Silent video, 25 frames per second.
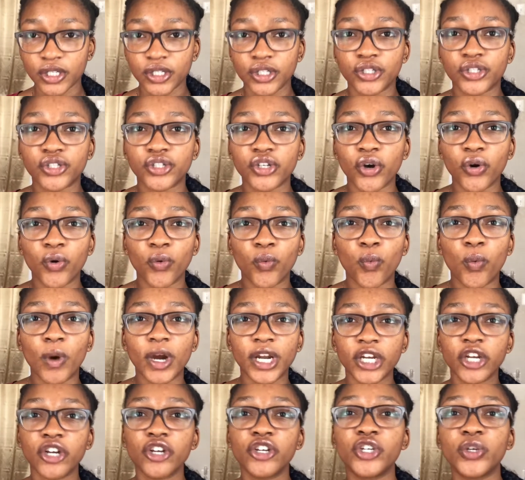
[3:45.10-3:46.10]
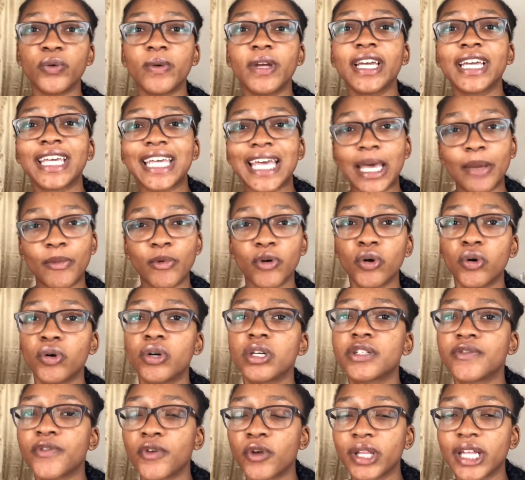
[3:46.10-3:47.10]
So when you're doing chemical
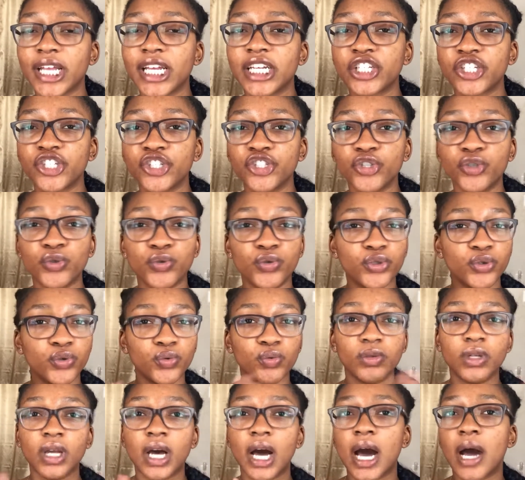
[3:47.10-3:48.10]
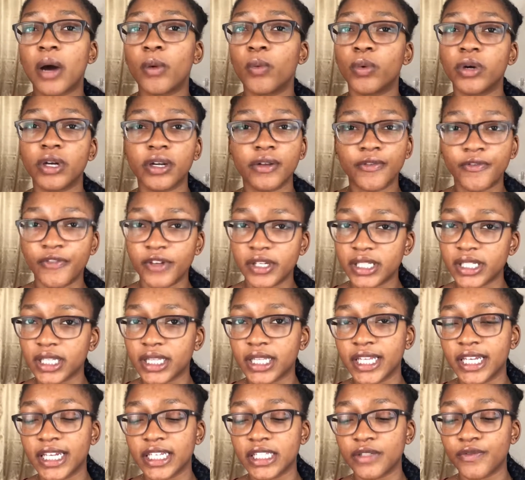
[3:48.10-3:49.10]
exfoliation, you do not want to
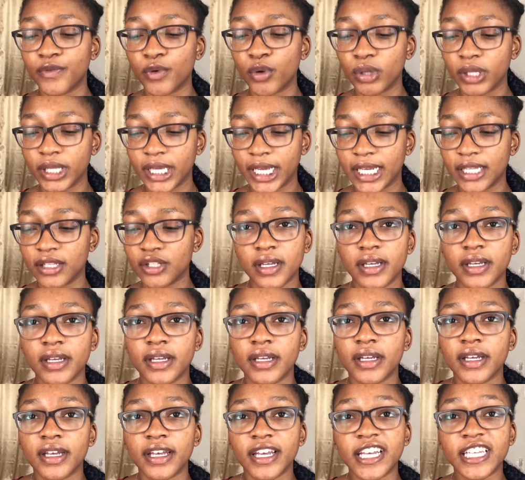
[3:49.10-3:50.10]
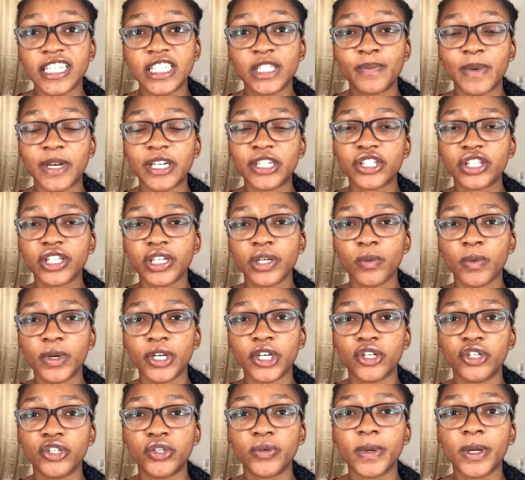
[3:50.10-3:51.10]
physically exfoliate, especially when
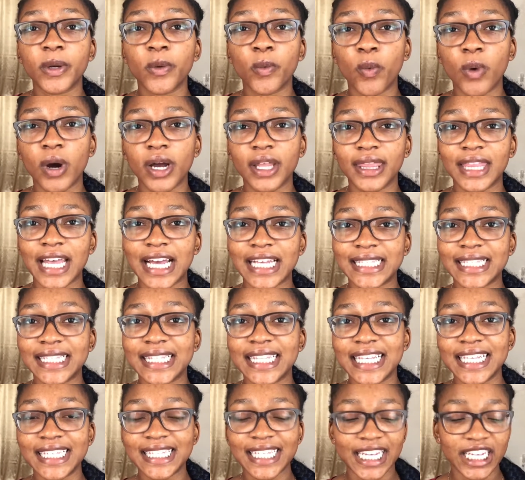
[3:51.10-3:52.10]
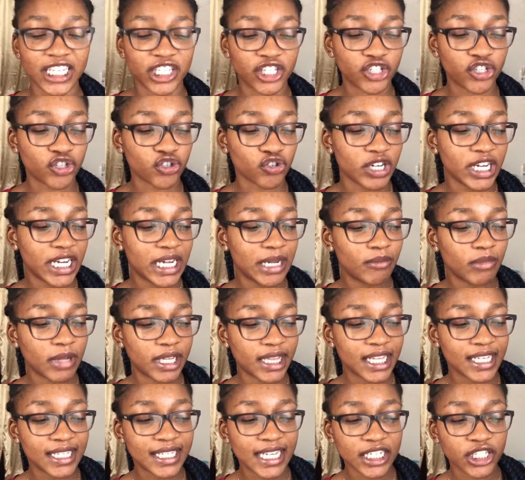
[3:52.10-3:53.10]
you're doing one that's this extreme. Like,
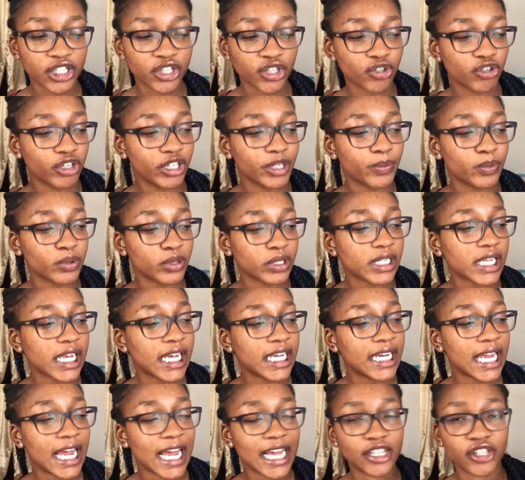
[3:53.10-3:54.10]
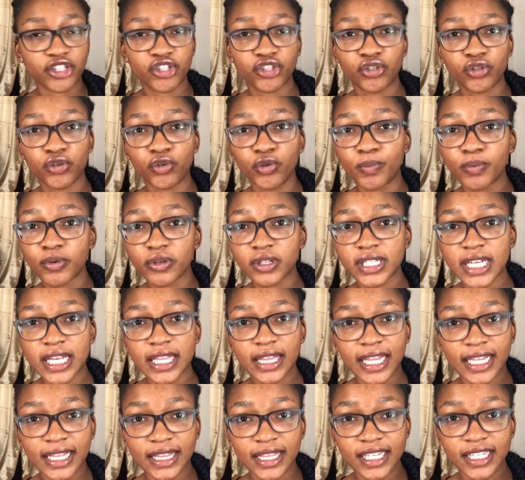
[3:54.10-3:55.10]
this has 30% and 2%.
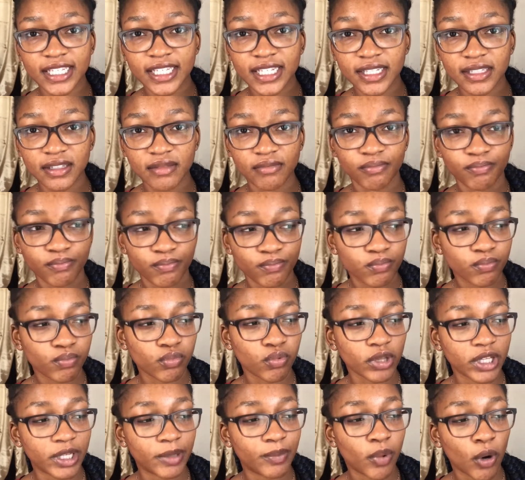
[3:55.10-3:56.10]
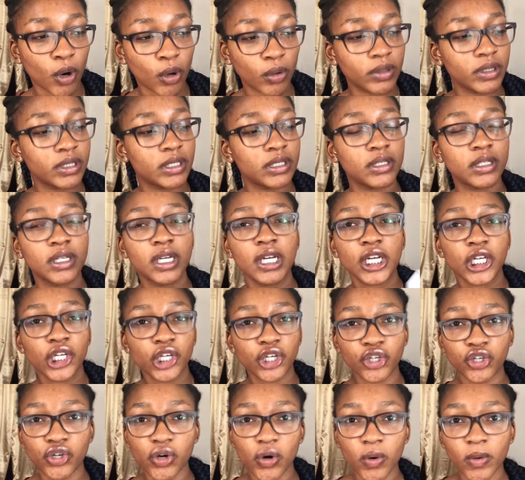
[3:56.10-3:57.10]
Like, this is really potent.
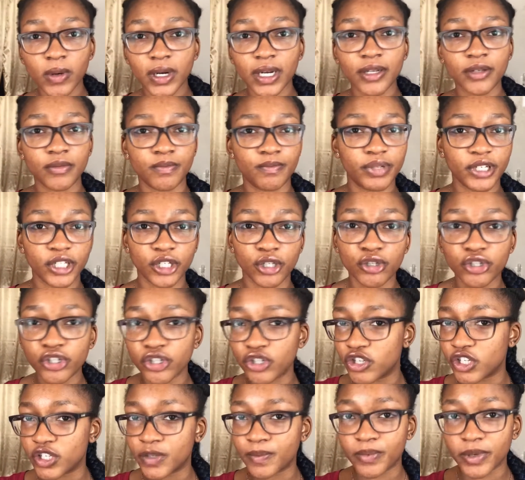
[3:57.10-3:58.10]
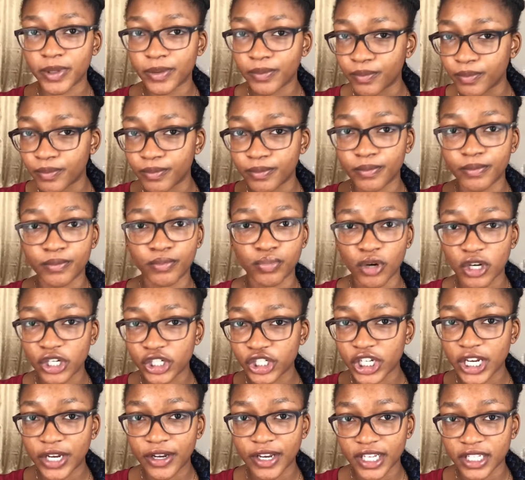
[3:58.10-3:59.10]
You don't want to be using your spin
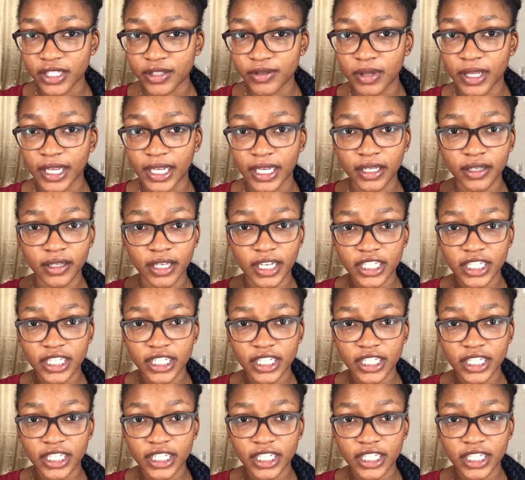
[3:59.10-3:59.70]
brush and like